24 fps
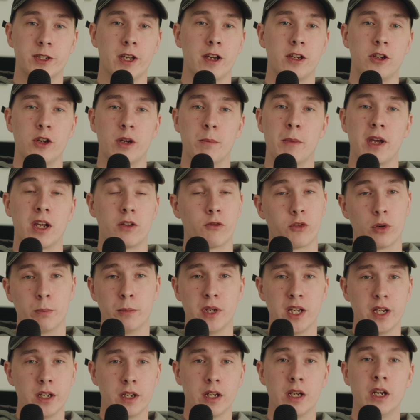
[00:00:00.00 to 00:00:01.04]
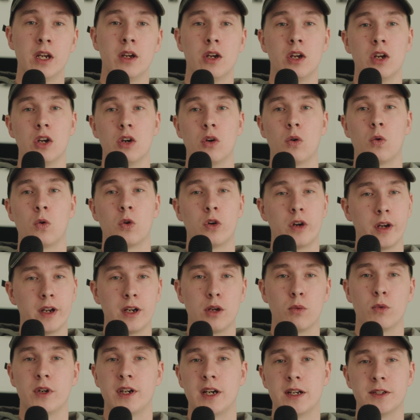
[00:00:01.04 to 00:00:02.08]
that you can make for me or
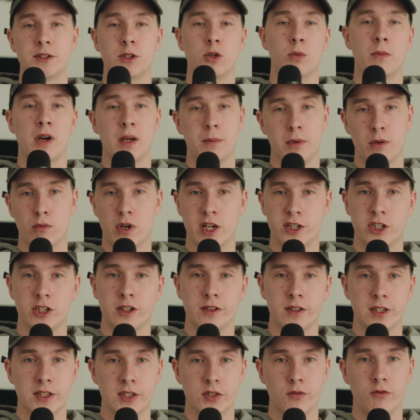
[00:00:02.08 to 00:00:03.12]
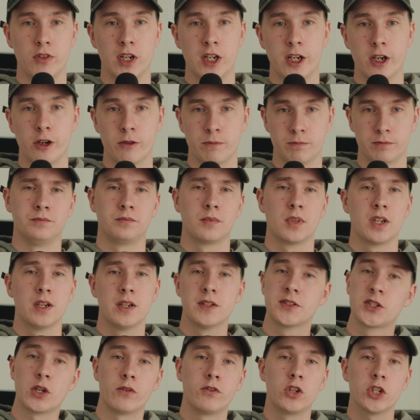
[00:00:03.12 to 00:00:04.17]
anyone else who might be watching this video.
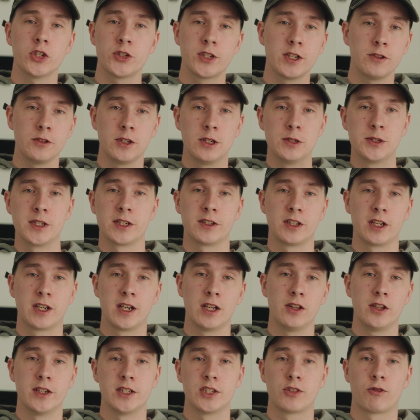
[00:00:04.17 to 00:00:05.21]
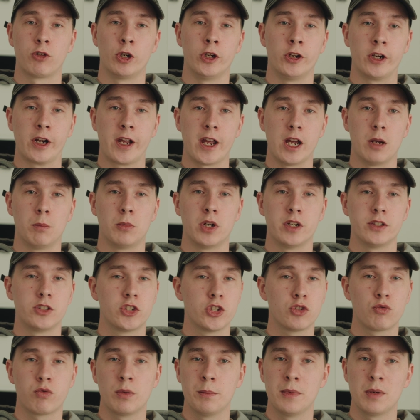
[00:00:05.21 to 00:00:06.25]
So if you're still using the kit lens for your camera,
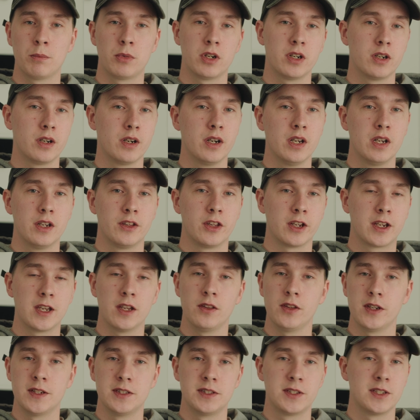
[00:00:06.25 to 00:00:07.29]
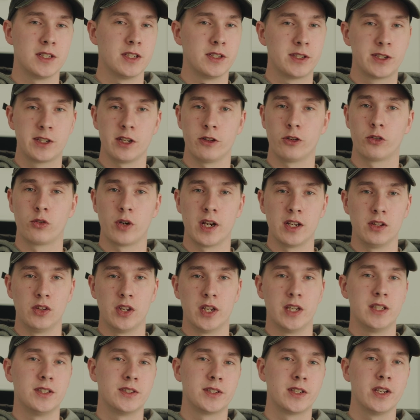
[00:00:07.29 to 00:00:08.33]
just remember the kit lens is still a great
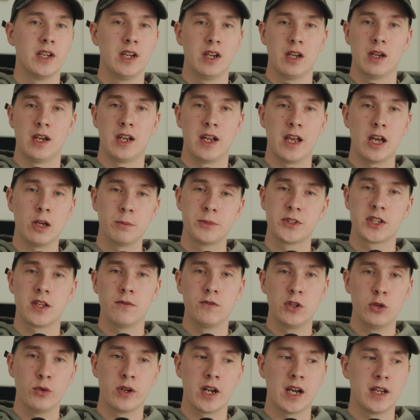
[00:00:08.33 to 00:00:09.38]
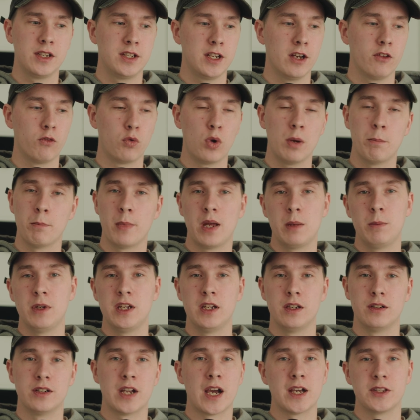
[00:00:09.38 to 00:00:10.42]
lens, and it helps give you an idea of what
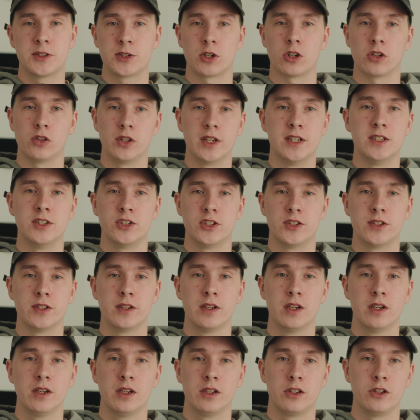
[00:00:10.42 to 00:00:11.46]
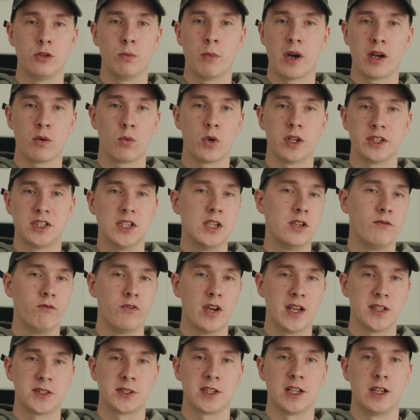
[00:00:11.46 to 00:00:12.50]
maybe nicer lens you might want to
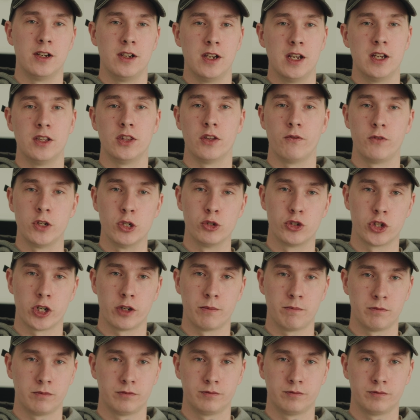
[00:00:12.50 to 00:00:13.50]
invest in the future.